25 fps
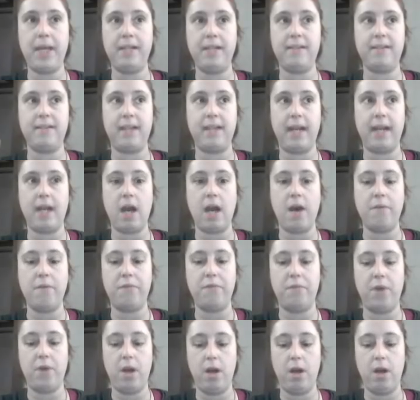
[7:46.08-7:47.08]
pens that I got
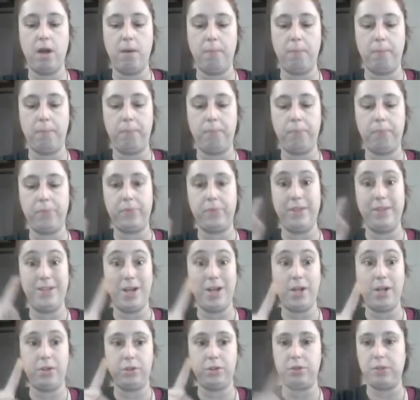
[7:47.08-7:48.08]
from the
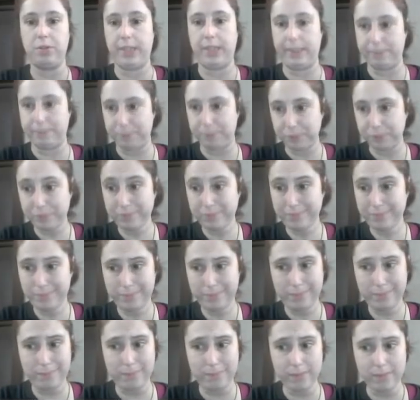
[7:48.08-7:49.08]
Dollar Tree.
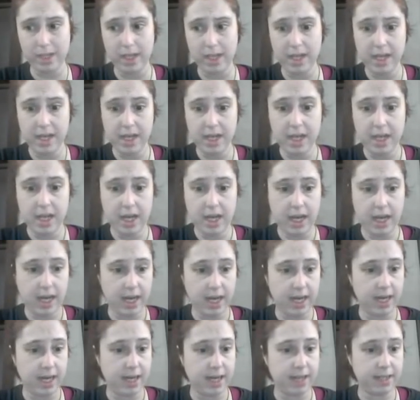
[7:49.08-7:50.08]

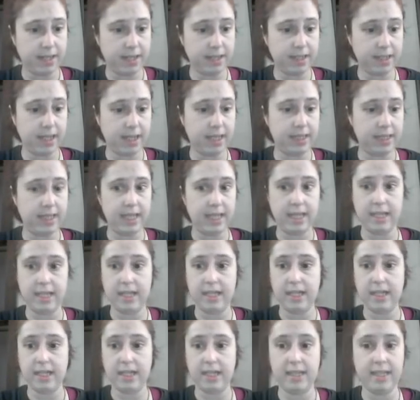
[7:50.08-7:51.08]
Uh, and
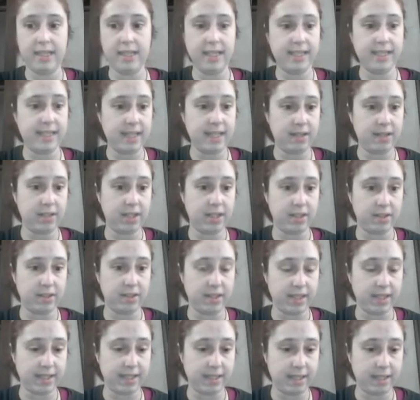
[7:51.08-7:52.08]
then this down here,
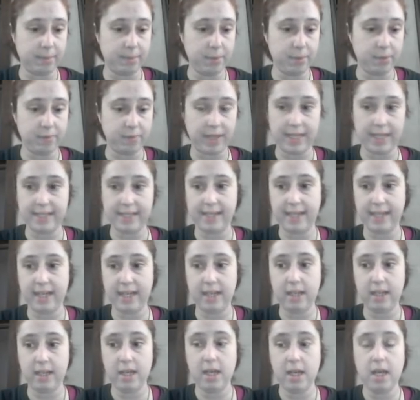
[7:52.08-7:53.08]
this Summit
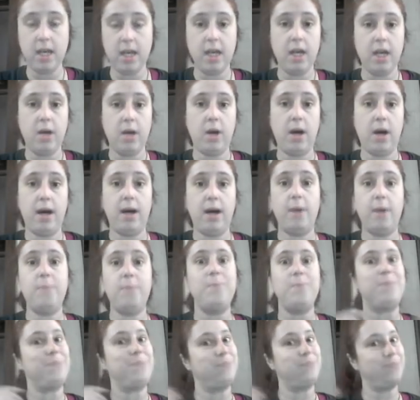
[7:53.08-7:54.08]
Racing, uh,
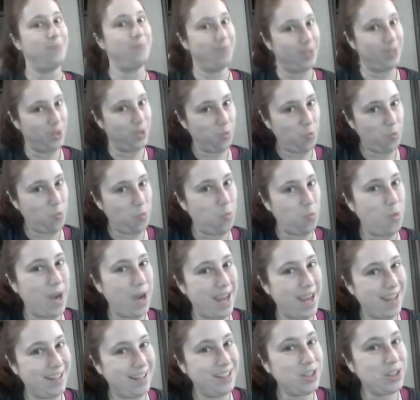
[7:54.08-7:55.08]

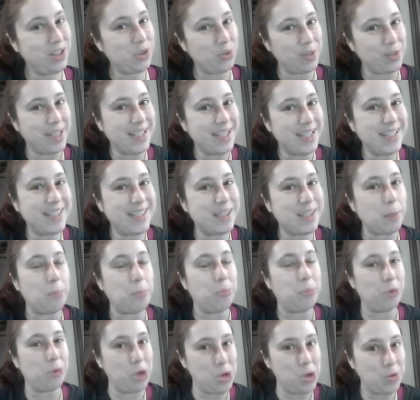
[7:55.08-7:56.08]
when Chris
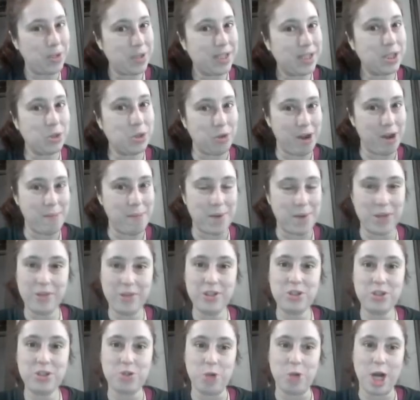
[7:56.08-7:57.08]
broke Grandma
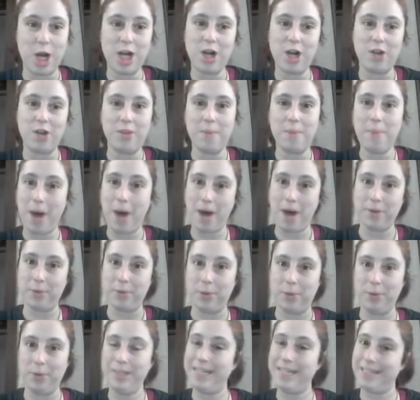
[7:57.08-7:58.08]
the truck on the
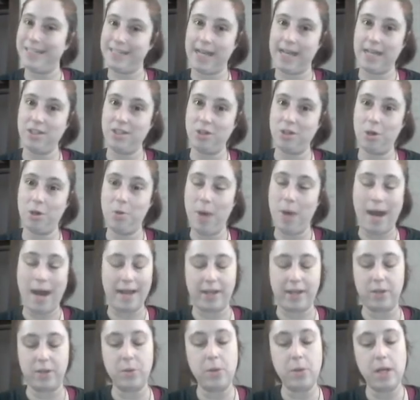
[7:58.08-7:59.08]
pothole in Kent,
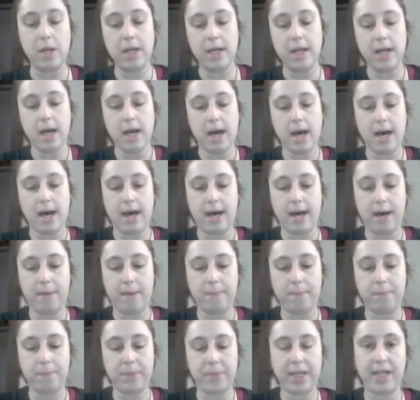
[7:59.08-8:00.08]
Ohio.
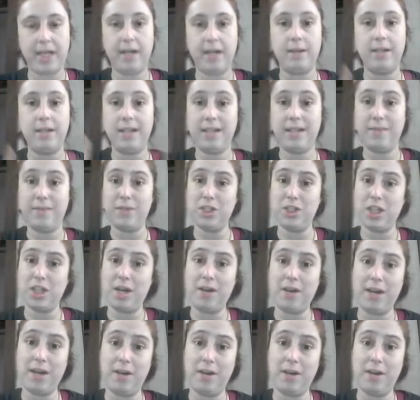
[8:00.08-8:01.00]
Um, and I'm going to give a shout